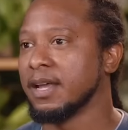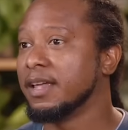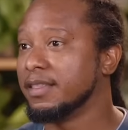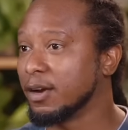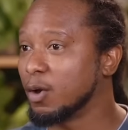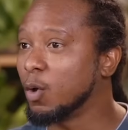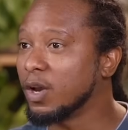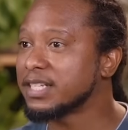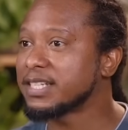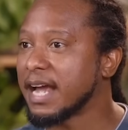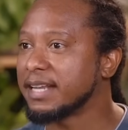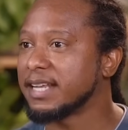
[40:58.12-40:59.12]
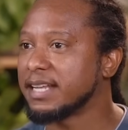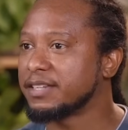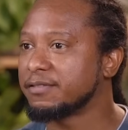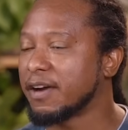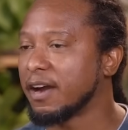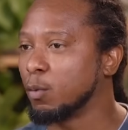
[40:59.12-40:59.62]
The goal is to
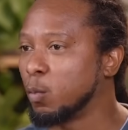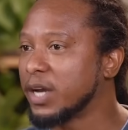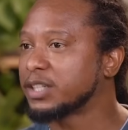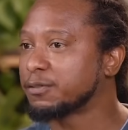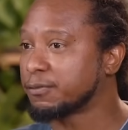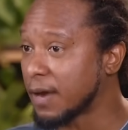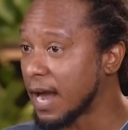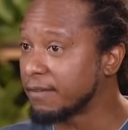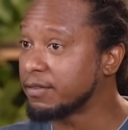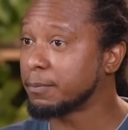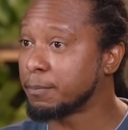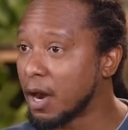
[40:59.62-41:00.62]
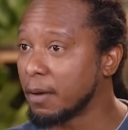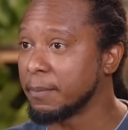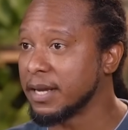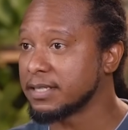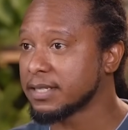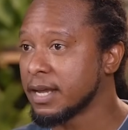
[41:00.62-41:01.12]
identify which five
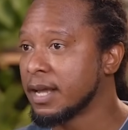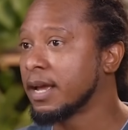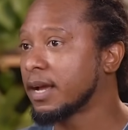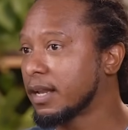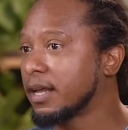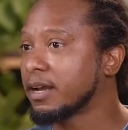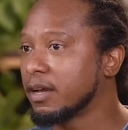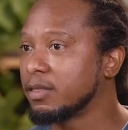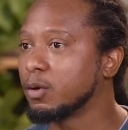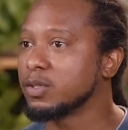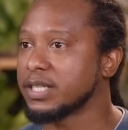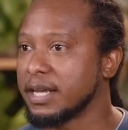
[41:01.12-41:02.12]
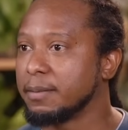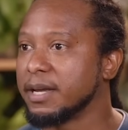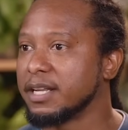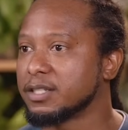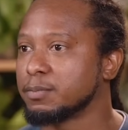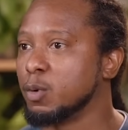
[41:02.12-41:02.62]
departments click on those
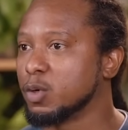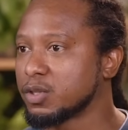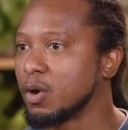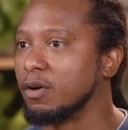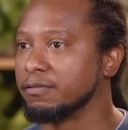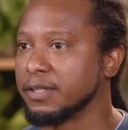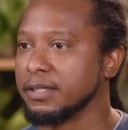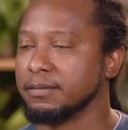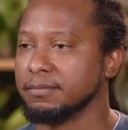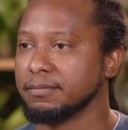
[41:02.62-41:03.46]
emails most often.